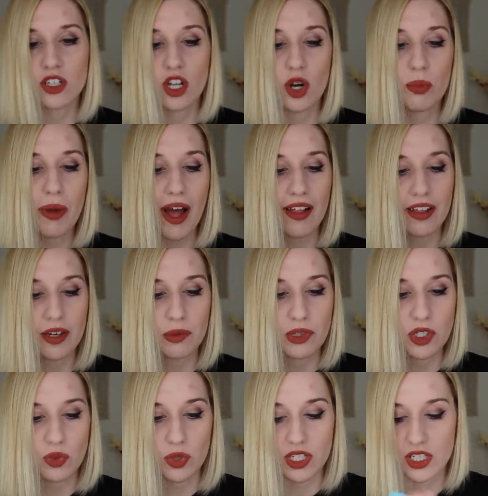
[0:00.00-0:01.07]
Glow palette,
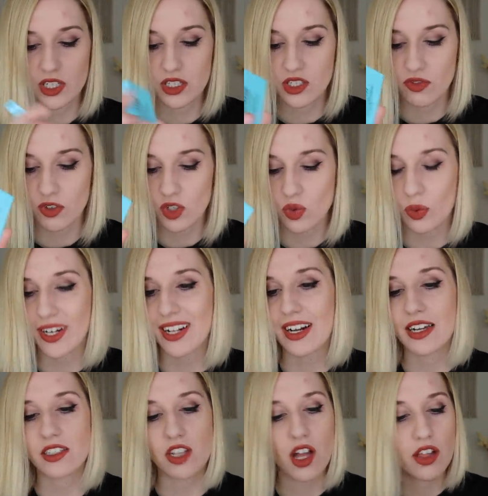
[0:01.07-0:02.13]
which retails for
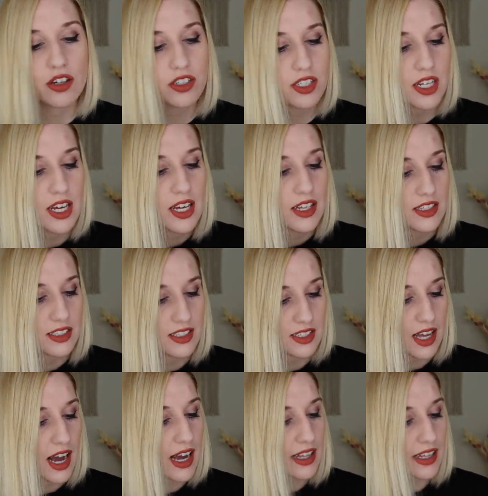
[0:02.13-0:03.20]
$29. This is
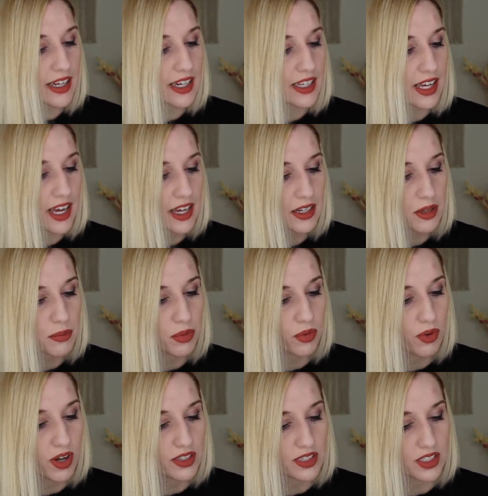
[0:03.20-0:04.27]
a highlighting and
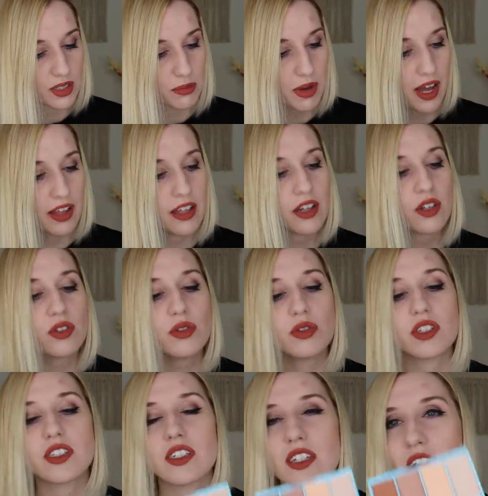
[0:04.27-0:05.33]
bronzing palette. Ooh,
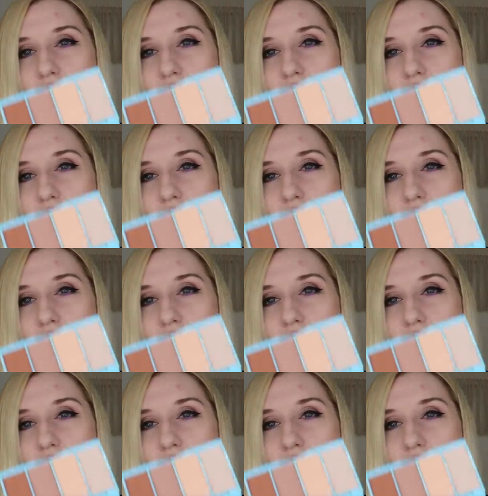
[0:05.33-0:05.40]
this is